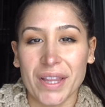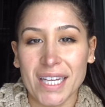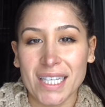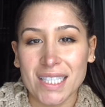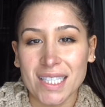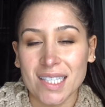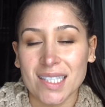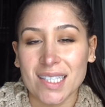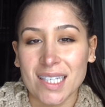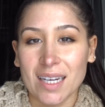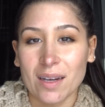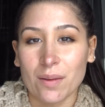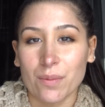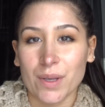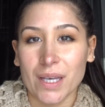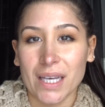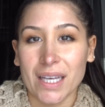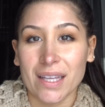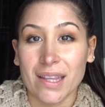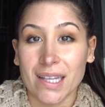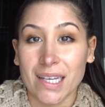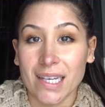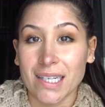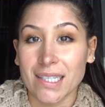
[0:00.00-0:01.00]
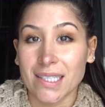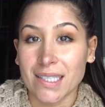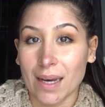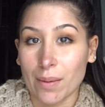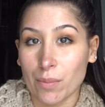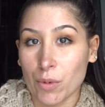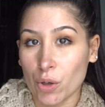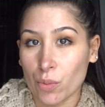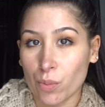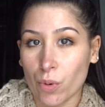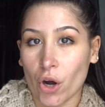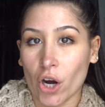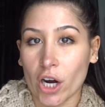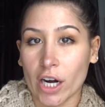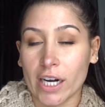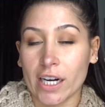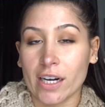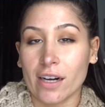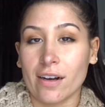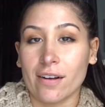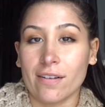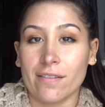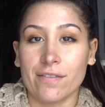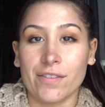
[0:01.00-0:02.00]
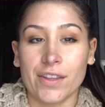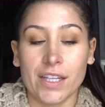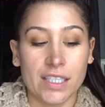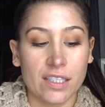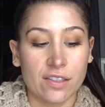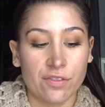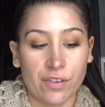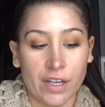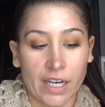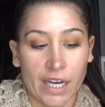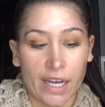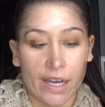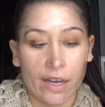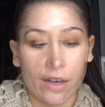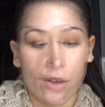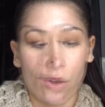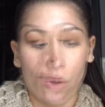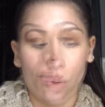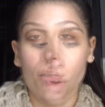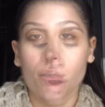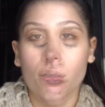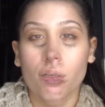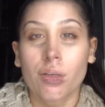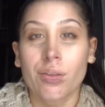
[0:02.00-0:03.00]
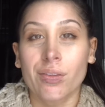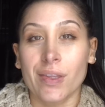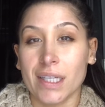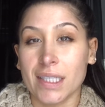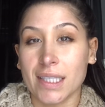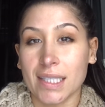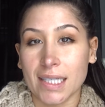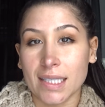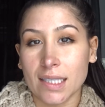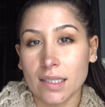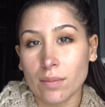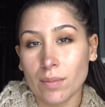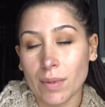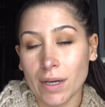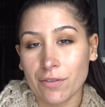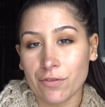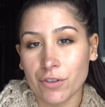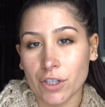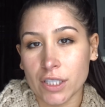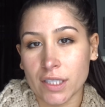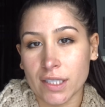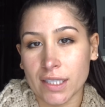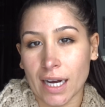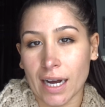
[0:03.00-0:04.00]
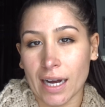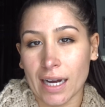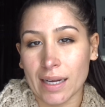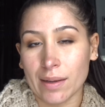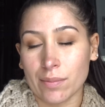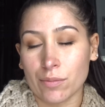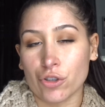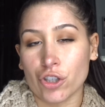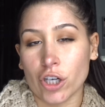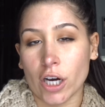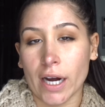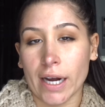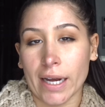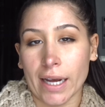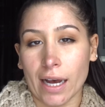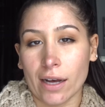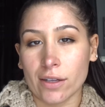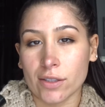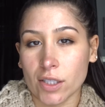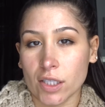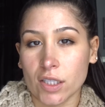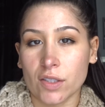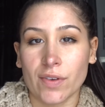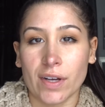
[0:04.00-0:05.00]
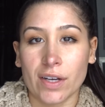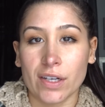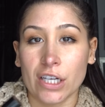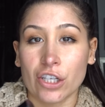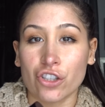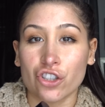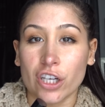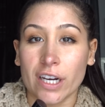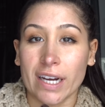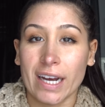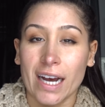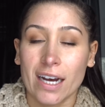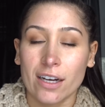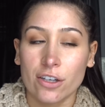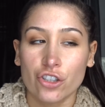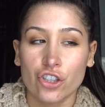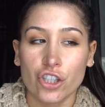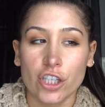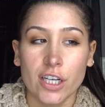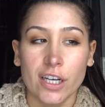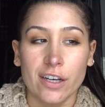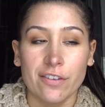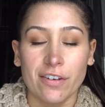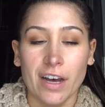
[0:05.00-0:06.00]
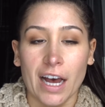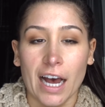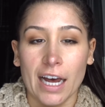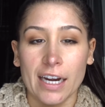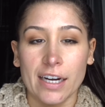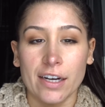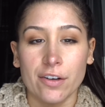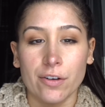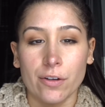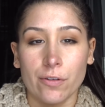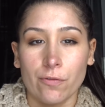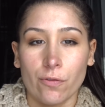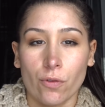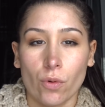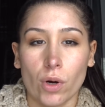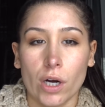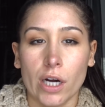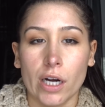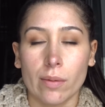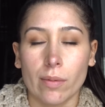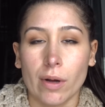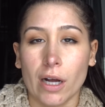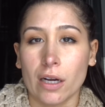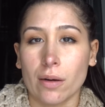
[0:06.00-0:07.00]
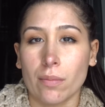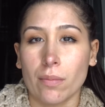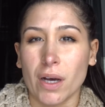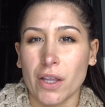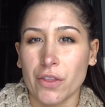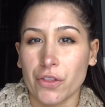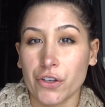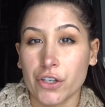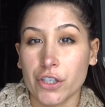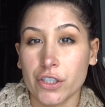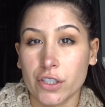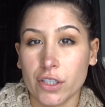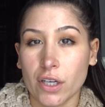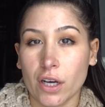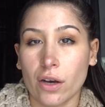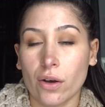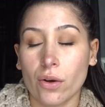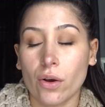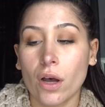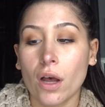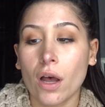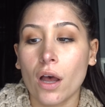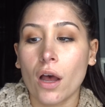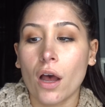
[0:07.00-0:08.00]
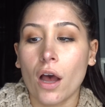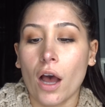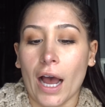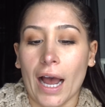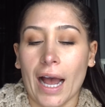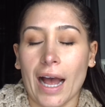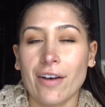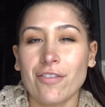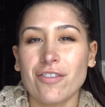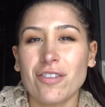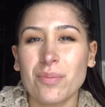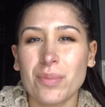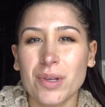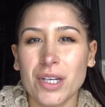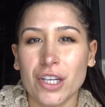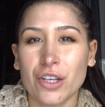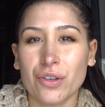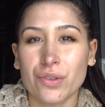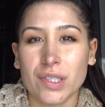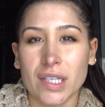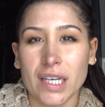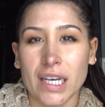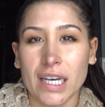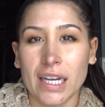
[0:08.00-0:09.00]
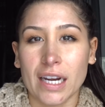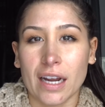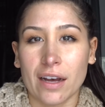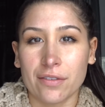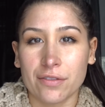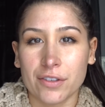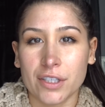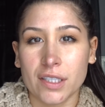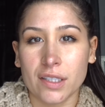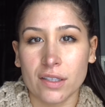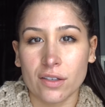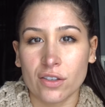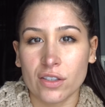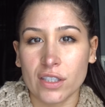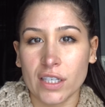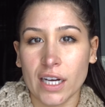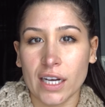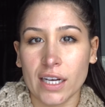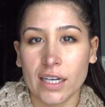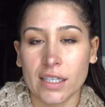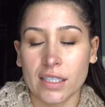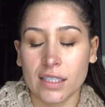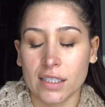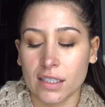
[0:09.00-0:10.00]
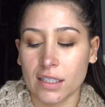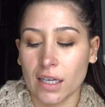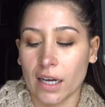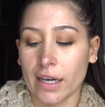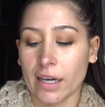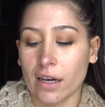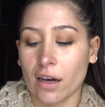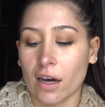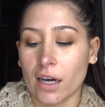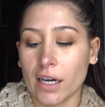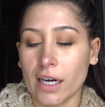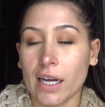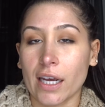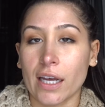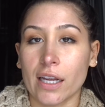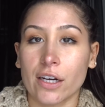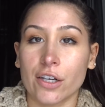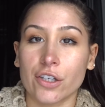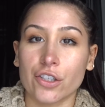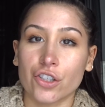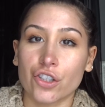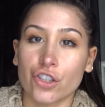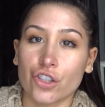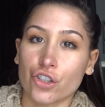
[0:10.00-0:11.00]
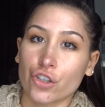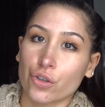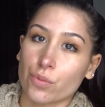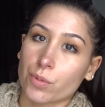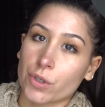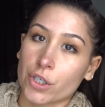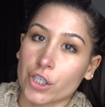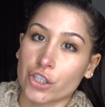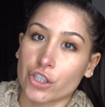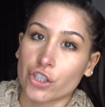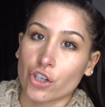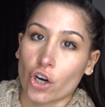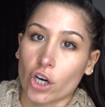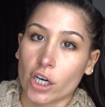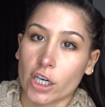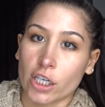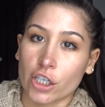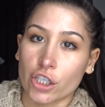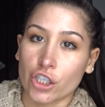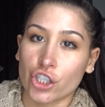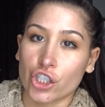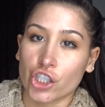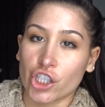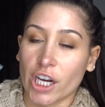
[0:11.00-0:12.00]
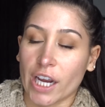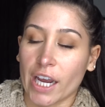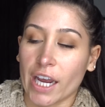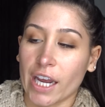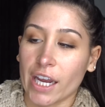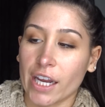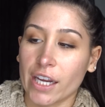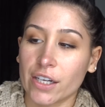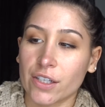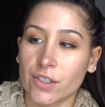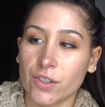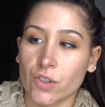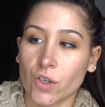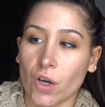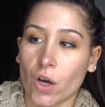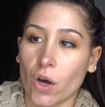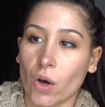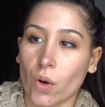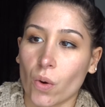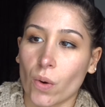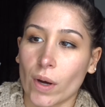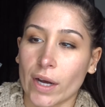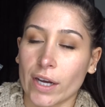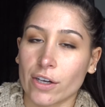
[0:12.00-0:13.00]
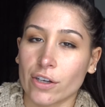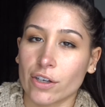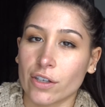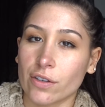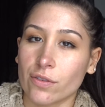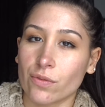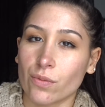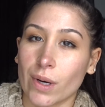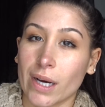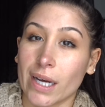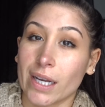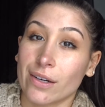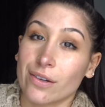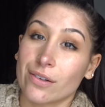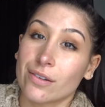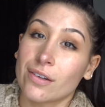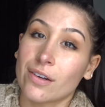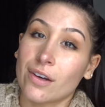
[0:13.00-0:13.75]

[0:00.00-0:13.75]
this is going to be the demo part of this video. This isn't my first time trying out this foundation. I actually have had it for about a month or so. I haven't been using it every single day because I got it in a super dark shade, so I could have went